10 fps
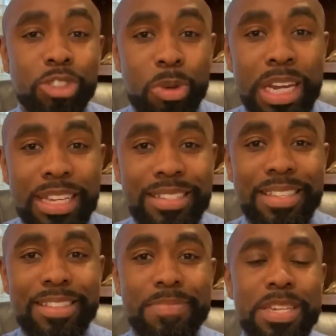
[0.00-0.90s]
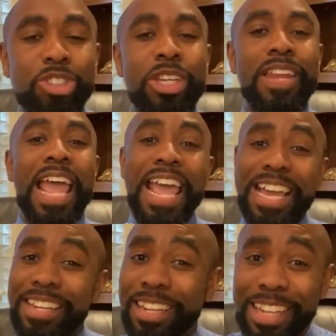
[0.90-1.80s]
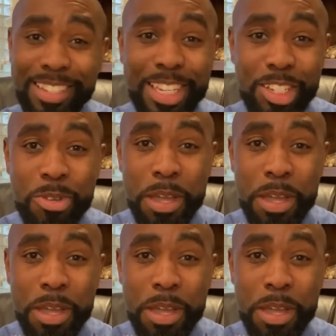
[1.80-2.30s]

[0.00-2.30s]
joining us in this mission, and let's get to